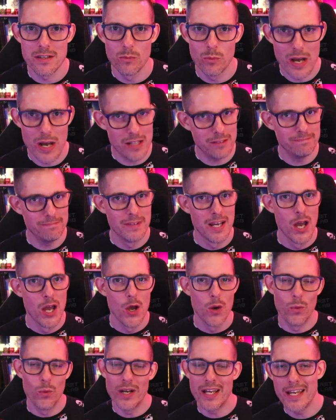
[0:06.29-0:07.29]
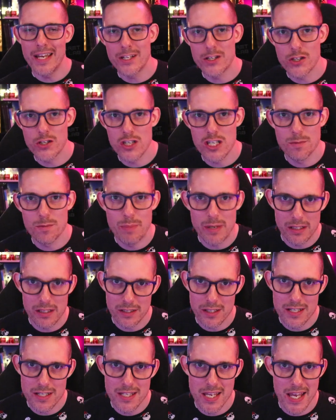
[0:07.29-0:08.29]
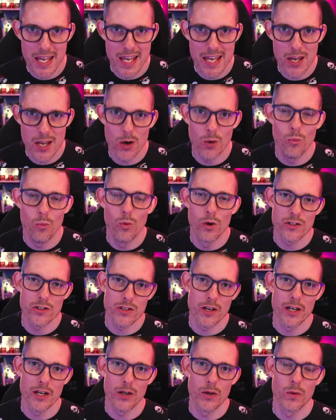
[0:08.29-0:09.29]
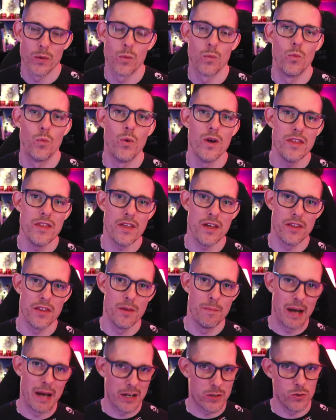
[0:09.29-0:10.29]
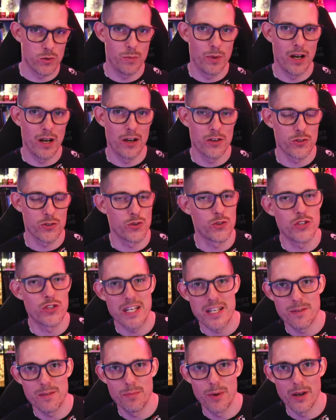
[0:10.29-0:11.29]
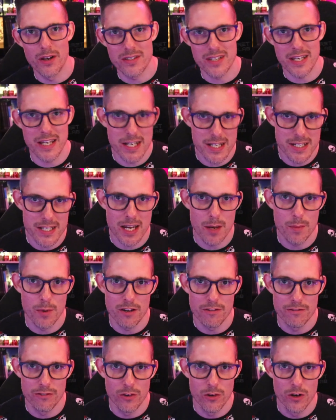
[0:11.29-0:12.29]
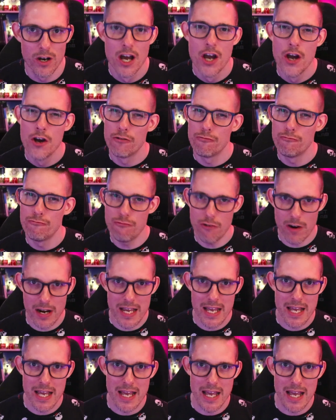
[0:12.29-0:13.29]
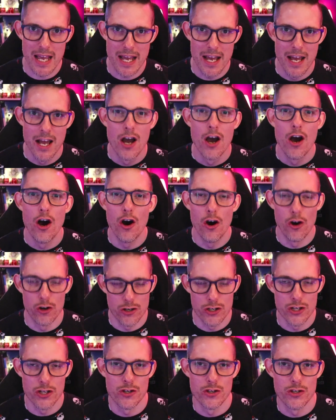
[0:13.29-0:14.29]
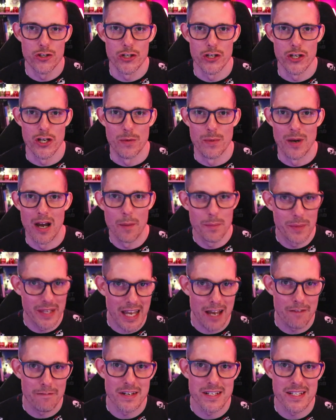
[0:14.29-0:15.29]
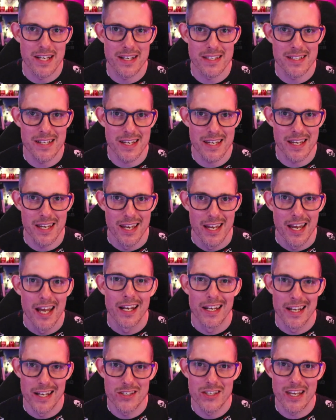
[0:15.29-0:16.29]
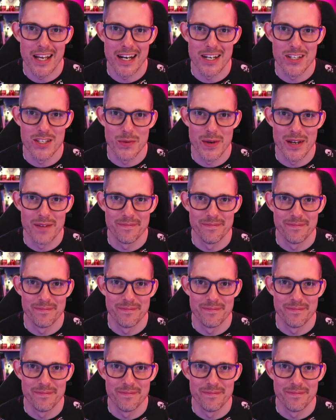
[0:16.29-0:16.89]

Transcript: Well, we're here to spill the tea on what's going on with the Battle Pass or Season Pass in Diablo 4 right here on YouTube. I'm the Kap Fantastic. Let's get into it.